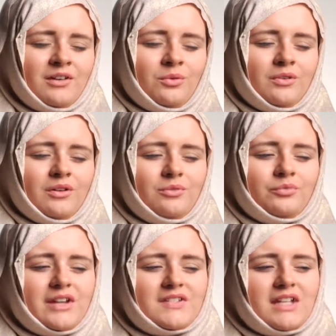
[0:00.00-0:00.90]
what
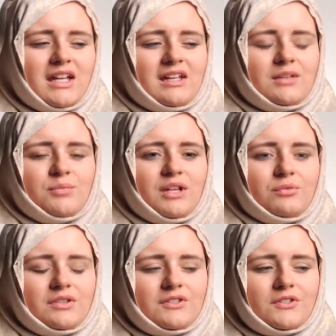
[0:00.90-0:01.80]
resonated me
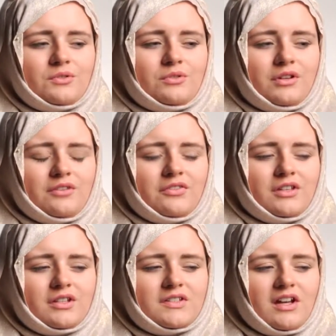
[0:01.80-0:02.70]
with the story of
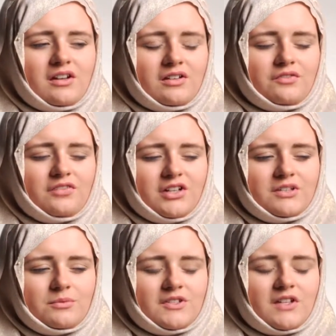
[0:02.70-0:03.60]
the attack on
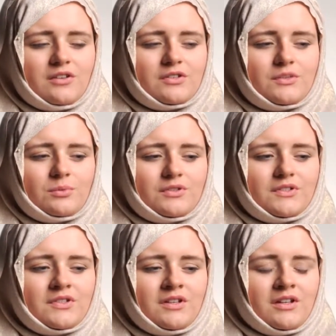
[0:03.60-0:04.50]
Fatima's house
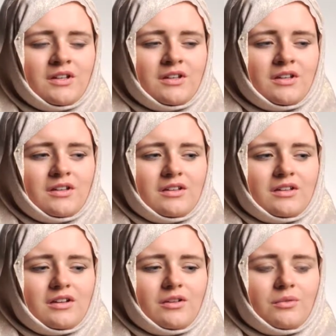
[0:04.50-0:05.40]
was,
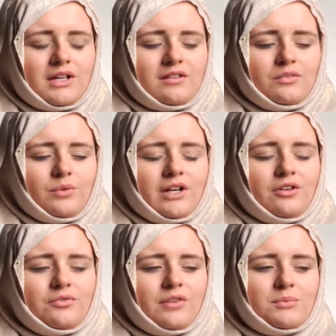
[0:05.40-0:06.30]
you know, when
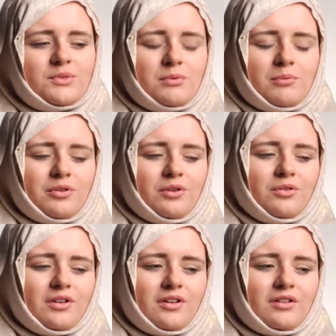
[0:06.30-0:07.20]
her ribs were
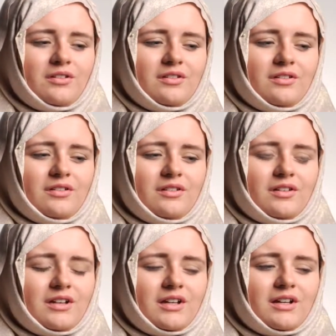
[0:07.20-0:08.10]
broken,
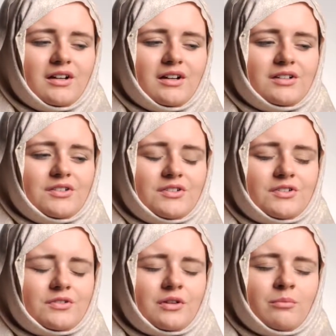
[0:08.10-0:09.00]
I
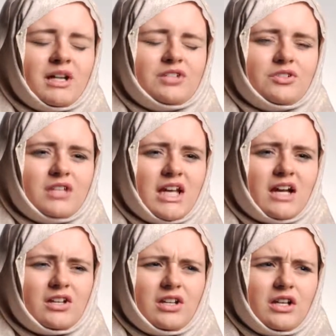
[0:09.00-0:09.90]
just imagine the
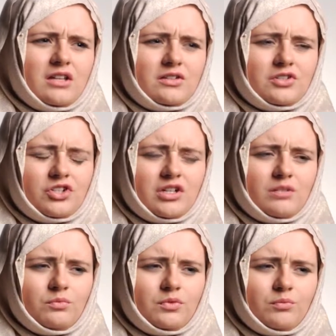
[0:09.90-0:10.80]
agony that she
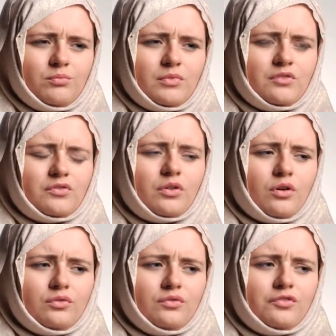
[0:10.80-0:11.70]
would have
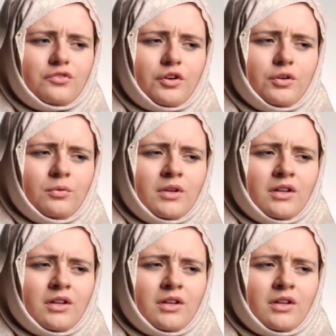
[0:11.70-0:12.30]
gone through.